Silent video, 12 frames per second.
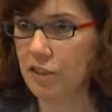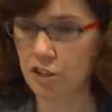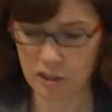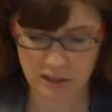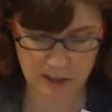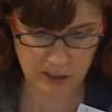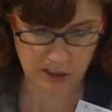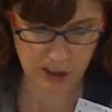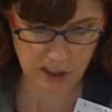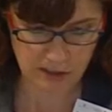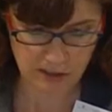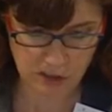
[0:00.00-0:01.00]
the
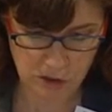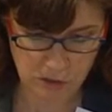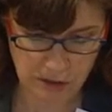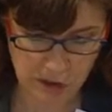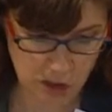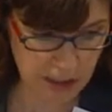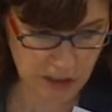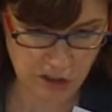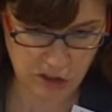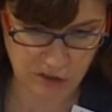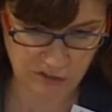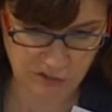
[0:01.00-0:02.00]
chance to
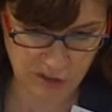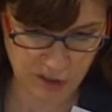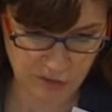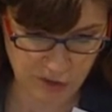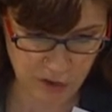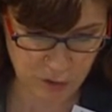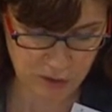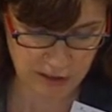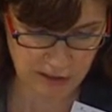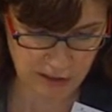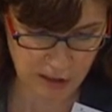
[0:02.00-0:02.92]
exchange your views and